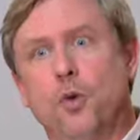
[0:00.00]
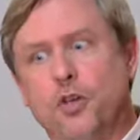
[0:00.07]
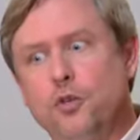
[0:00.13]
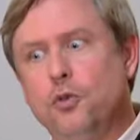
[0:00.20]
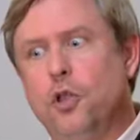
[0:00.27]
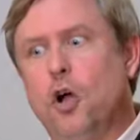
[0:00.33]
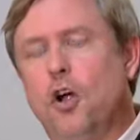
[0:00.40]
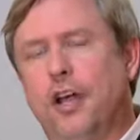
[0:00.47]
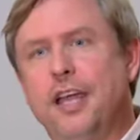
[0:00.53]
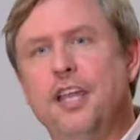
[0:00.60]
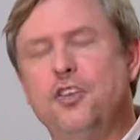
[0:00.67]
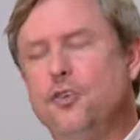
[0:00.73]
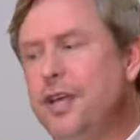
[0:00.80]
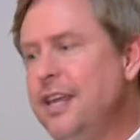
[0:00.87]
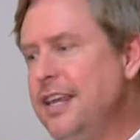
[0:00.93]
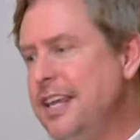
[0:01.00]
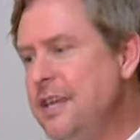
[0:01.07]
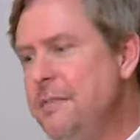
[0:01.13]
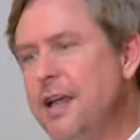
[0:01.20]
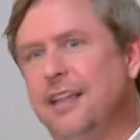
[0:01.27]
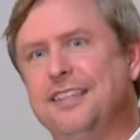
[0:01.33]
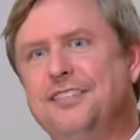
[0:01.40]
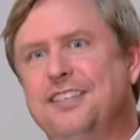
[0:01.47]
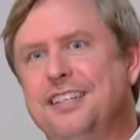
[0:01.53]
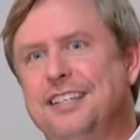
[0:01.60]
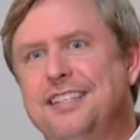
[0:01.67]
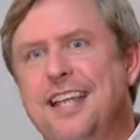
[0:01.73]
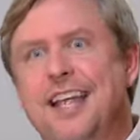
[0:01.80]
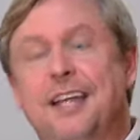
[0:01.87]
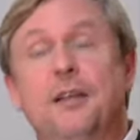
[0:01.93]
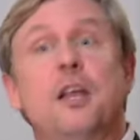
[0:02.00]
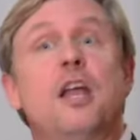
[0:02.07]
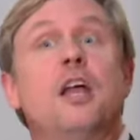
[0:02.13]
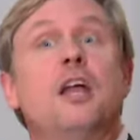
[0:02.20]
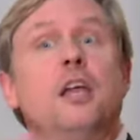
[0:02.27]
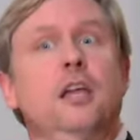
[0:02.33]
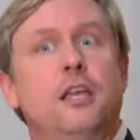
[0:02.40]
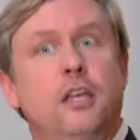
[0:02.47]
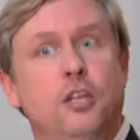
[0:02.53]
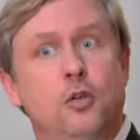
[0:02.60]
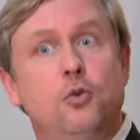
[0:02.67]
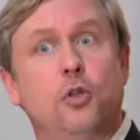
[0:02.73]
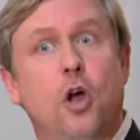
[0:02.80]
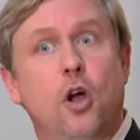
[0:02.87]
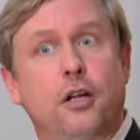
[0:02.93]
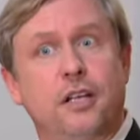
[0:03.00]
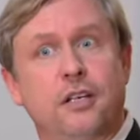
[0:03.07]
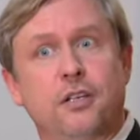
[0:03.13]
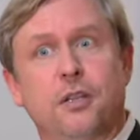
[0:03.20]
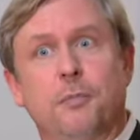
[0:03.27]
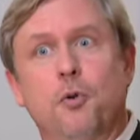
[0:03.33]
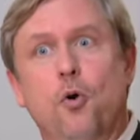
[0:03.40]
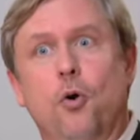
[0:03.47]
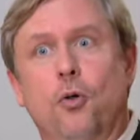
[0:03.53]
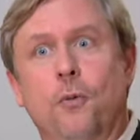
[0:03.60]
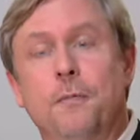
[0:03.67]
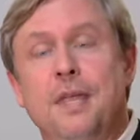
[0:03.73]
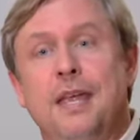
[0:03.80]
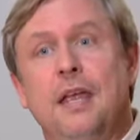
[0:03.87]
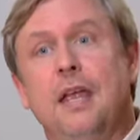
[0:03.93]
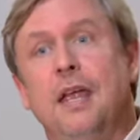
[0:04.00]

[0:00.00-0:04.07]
When you log in, you get an email instantly saying, you logged into the portal.